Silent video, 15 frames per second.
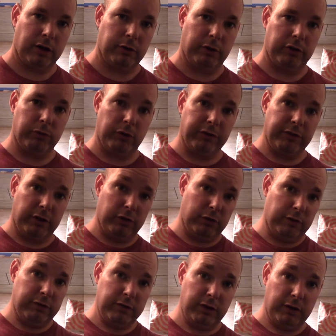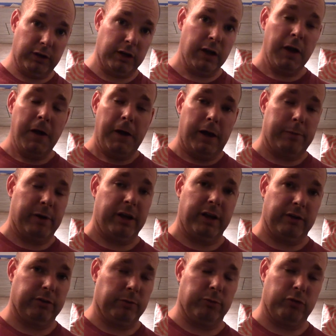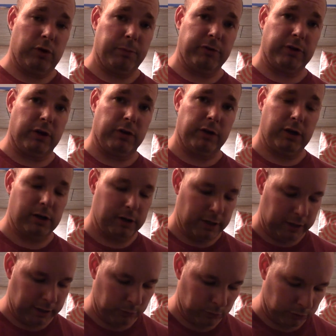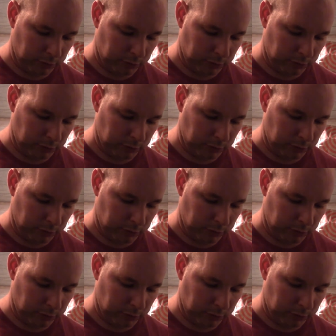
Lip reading: Otherwise, once I do the ceiling, I might have some drips down there and I